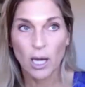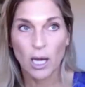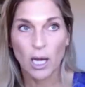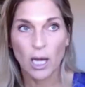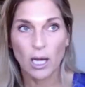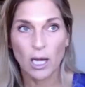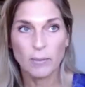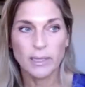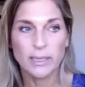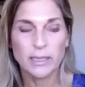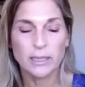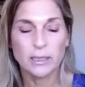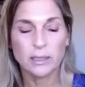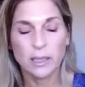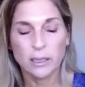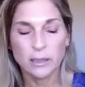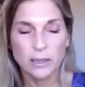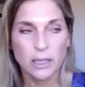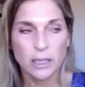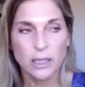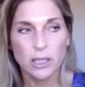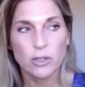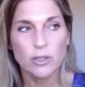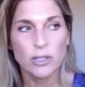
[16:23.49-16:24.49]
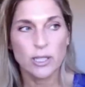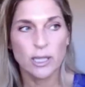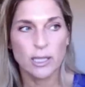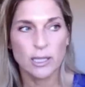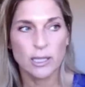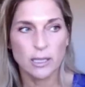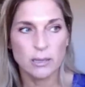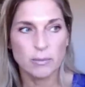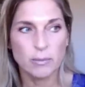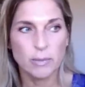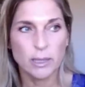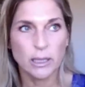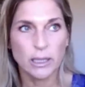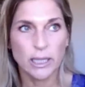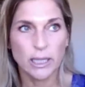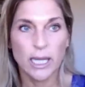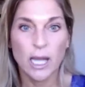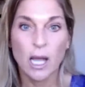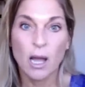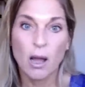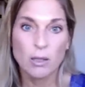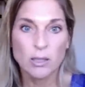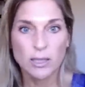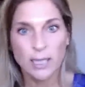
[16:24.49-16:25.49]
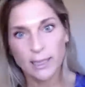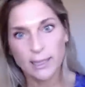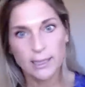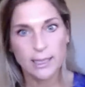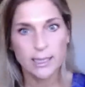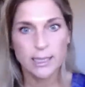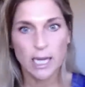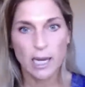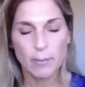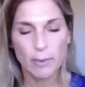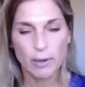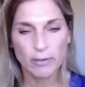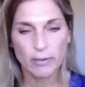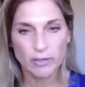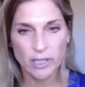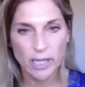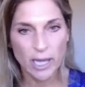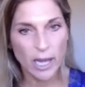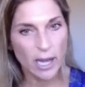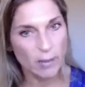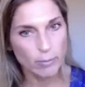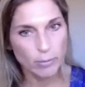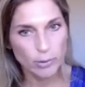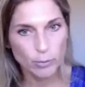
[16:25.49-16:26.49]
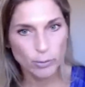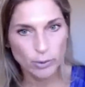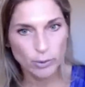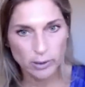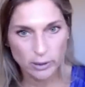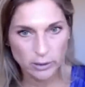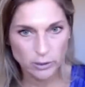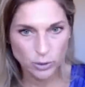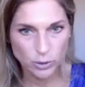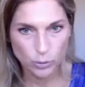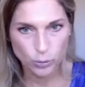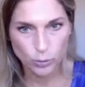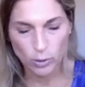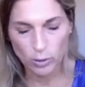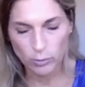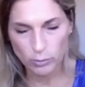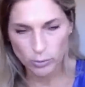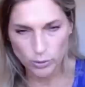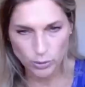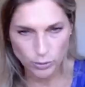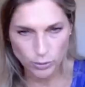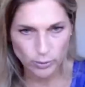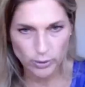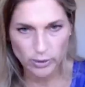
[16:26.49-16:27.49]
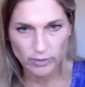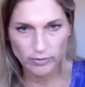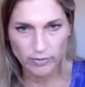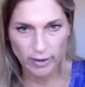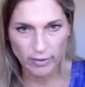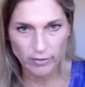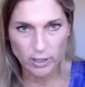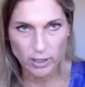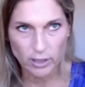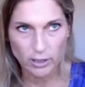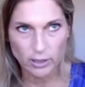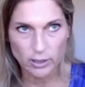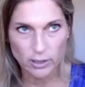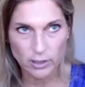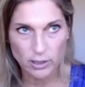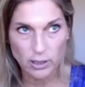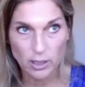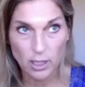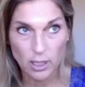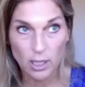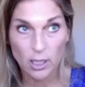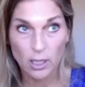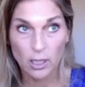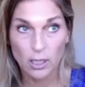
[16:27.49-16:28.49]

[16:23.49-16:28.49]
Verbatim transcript: Um, it, and like you said, it doesn't mean like sexy time every day. I've been with her t- almost 25 years.